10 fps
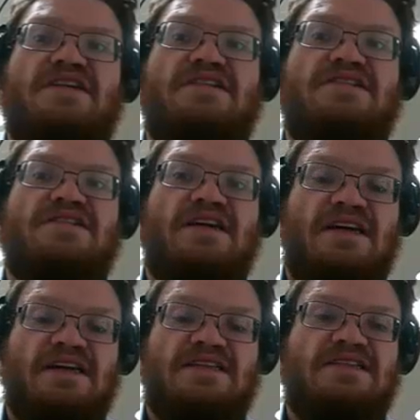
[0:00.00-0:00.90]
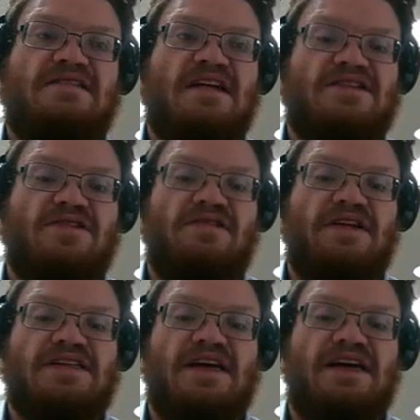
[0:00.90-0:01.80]
can see, it's already
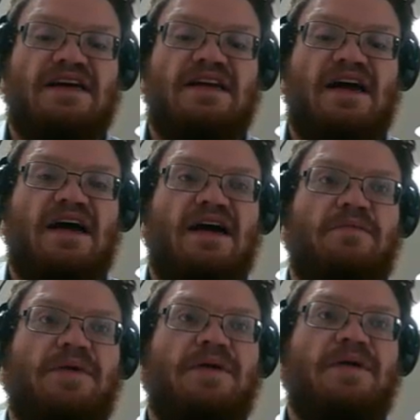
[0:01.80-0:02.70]
taken up